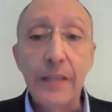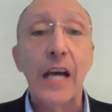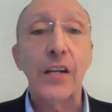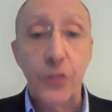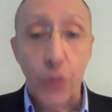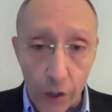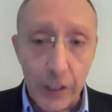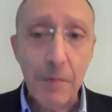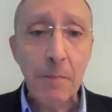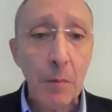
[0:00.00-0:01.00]
that is going
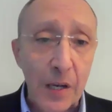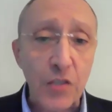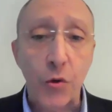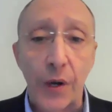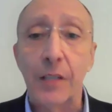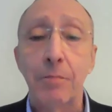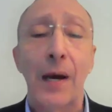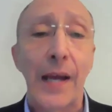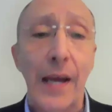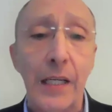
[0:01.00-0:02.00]
to be perpetuated
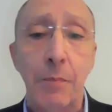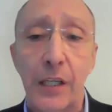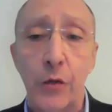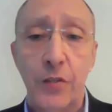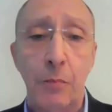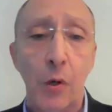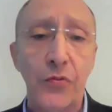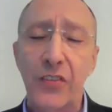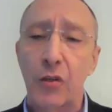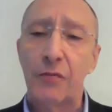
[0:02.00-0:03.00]
by anybody who's opposed to Israel.